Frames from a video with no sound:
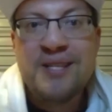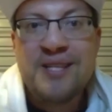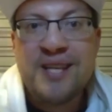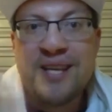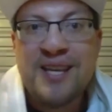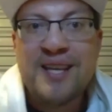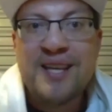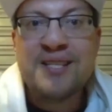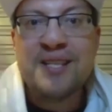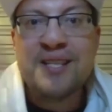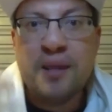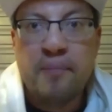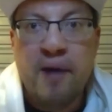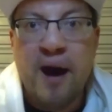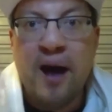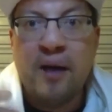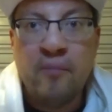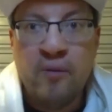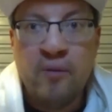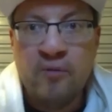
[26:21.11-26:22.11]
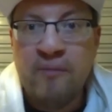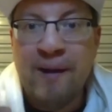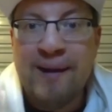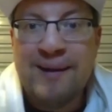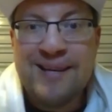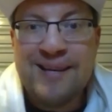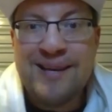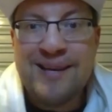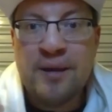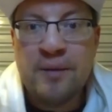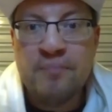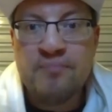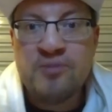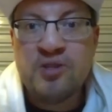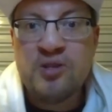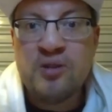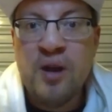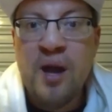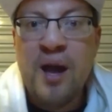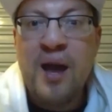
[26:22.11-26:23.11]
to get to the bottom of my
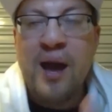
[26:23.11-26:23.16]
DMs.